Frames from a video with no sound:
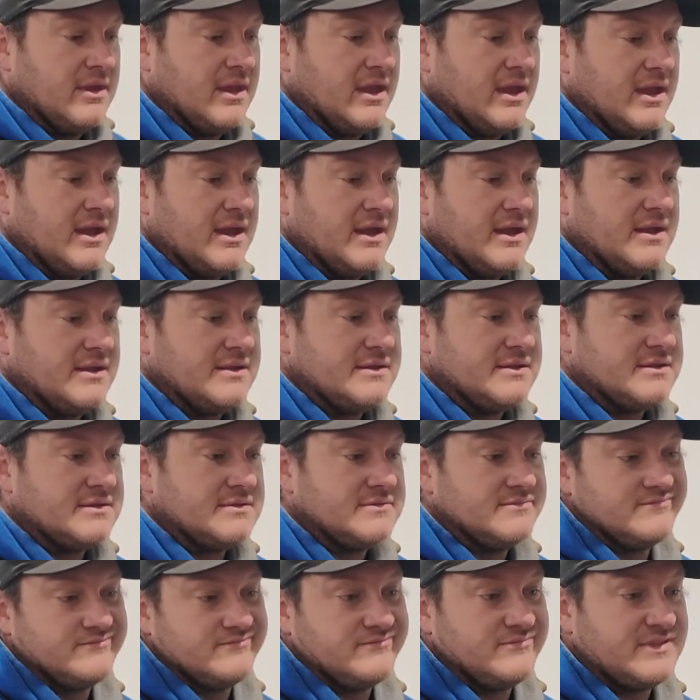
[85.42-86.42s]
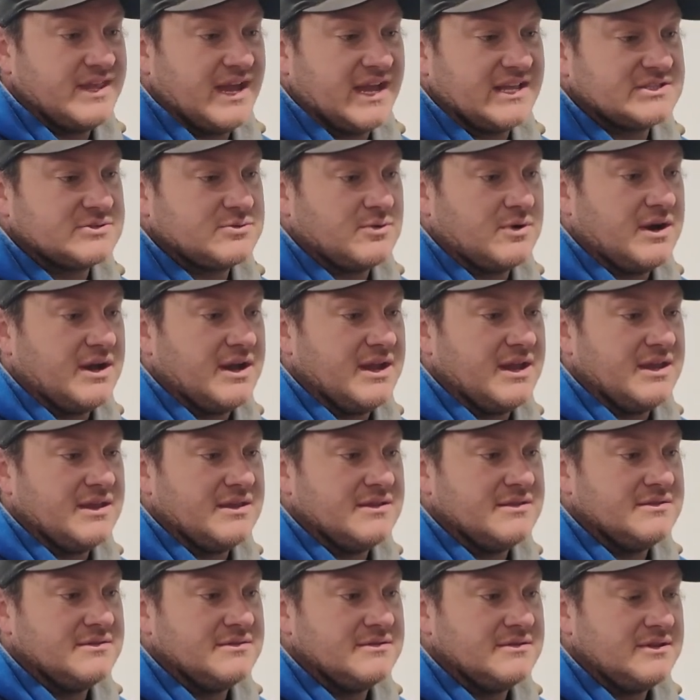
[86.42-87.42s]
And that's
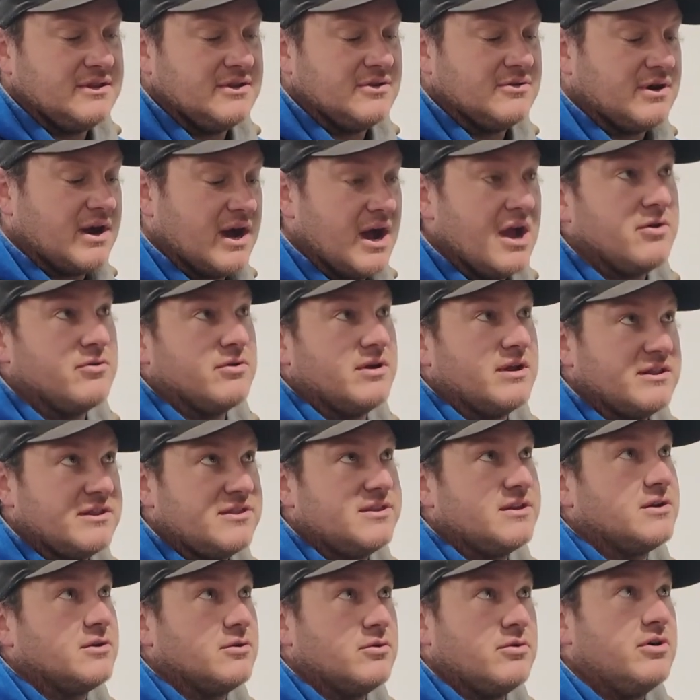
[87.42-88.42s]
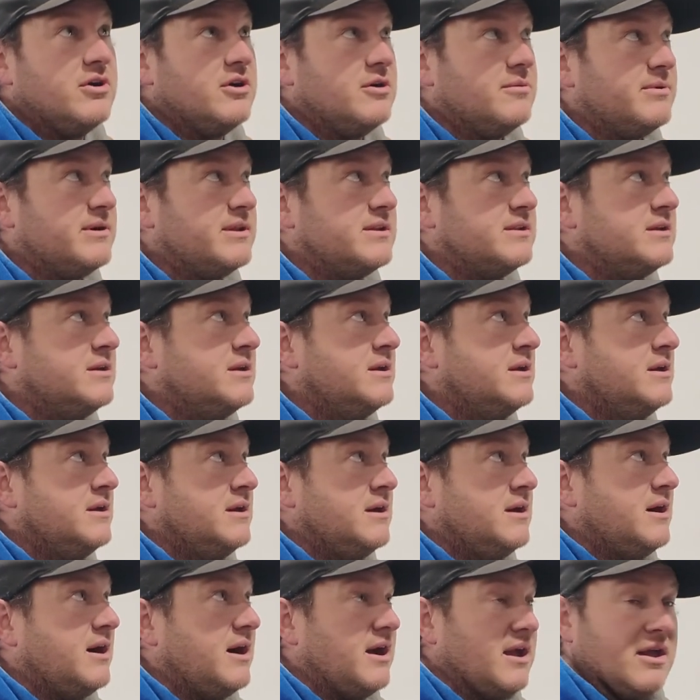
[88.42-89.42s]
why, I run thicker oil, but
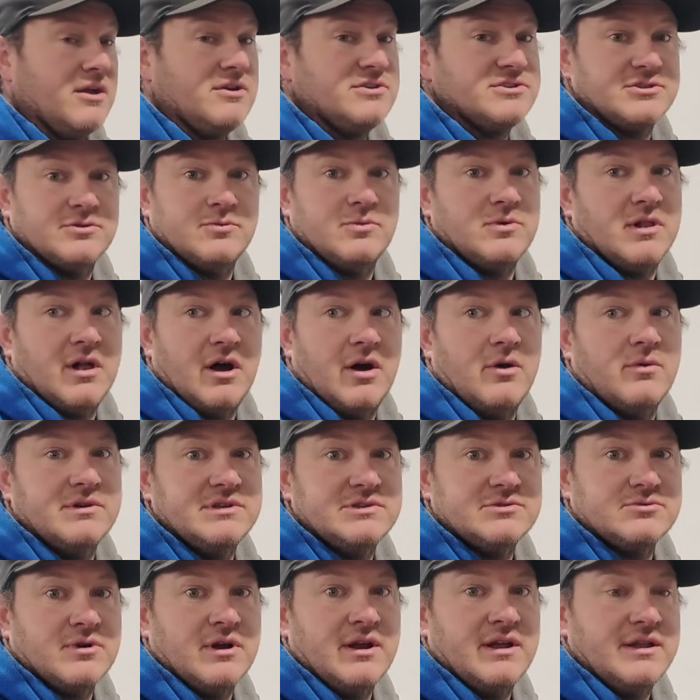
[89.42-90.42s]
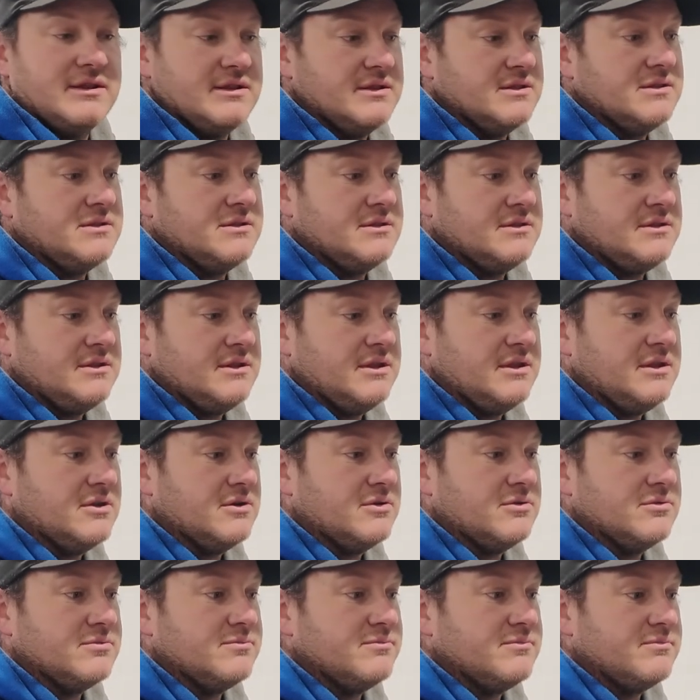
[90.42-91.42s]
I also will always run,
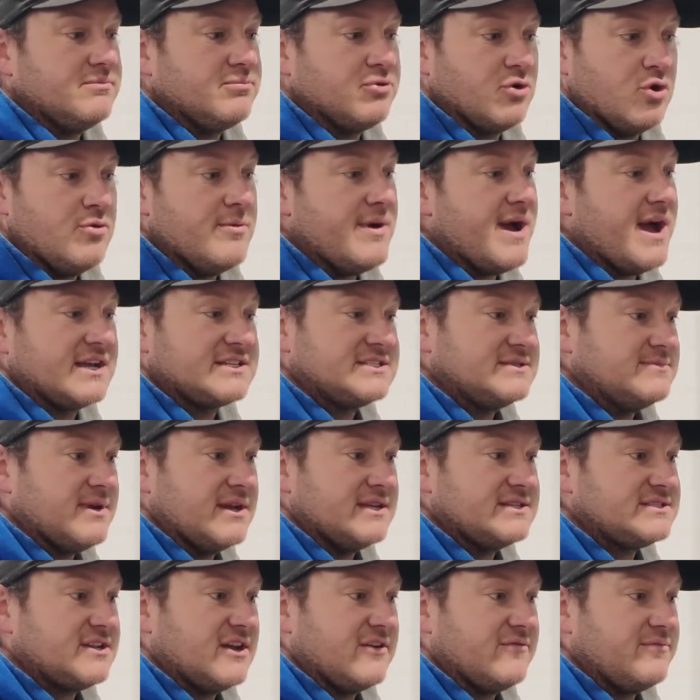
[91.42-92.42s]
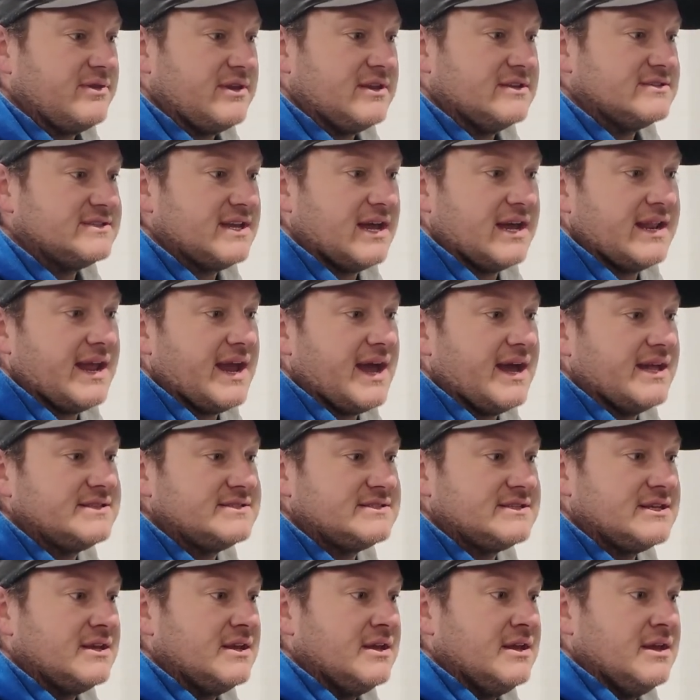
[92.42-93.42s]
ProMax in my stuff, because that
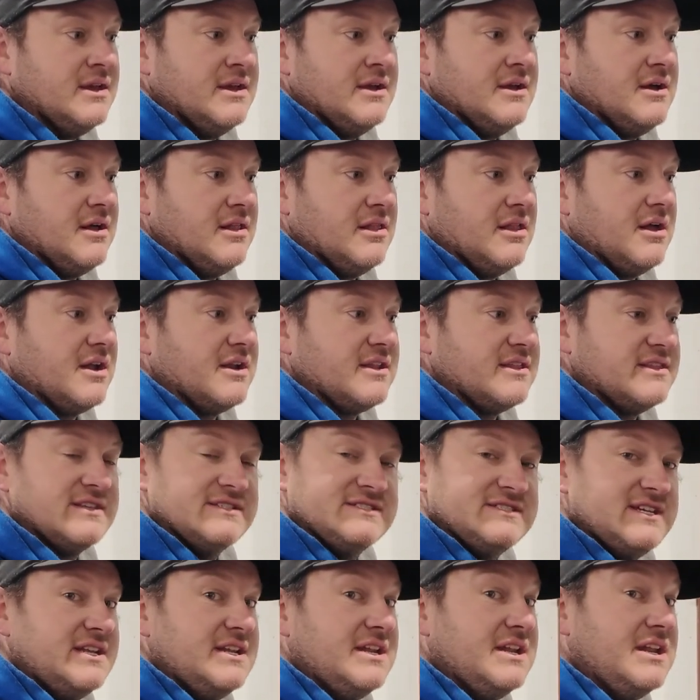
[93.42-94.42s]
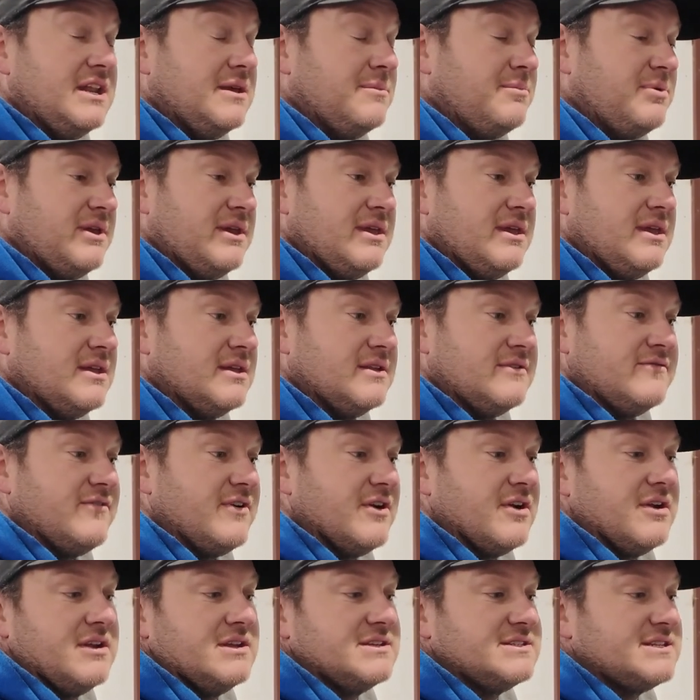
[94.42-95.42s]
adds a lot of the ZDDP and
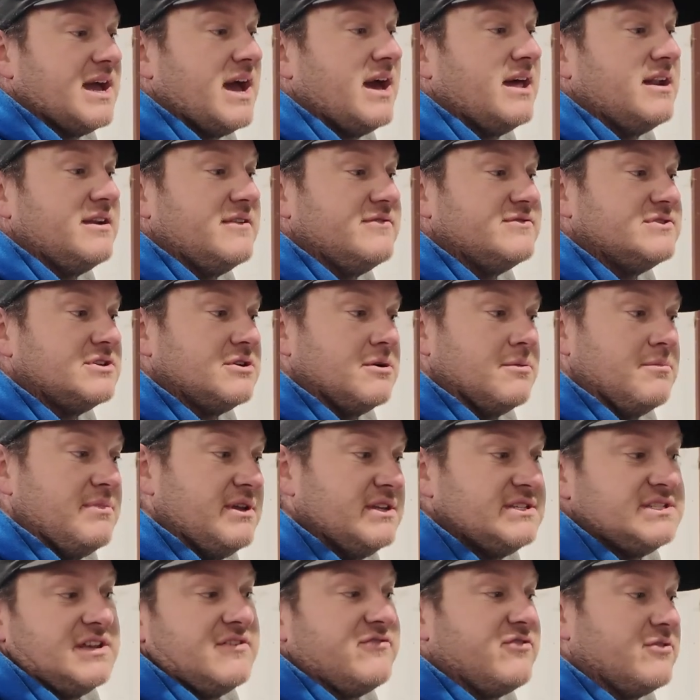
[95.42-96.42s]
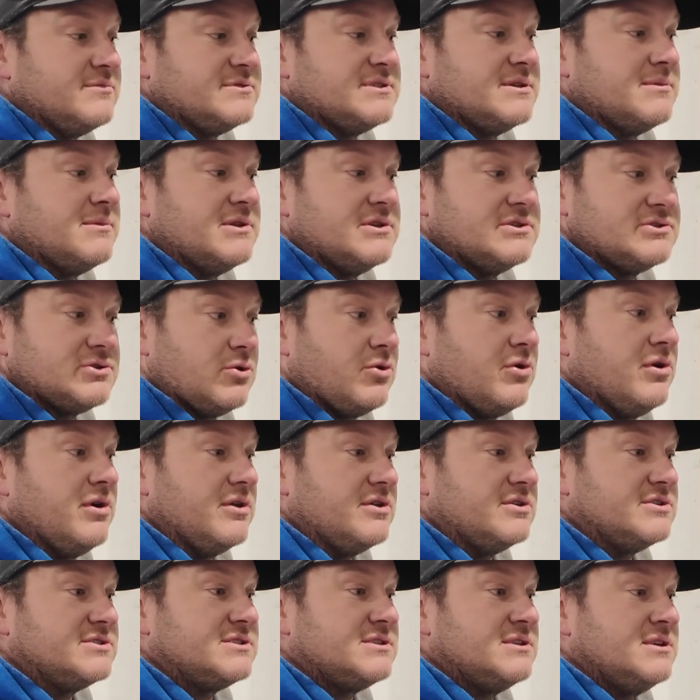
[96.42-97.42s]
various additives that are missing from some of those
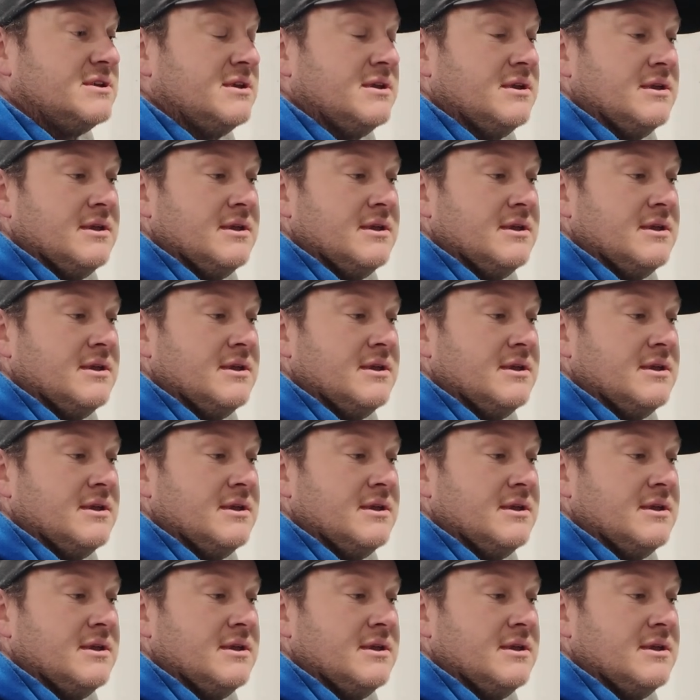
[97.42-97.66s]
oils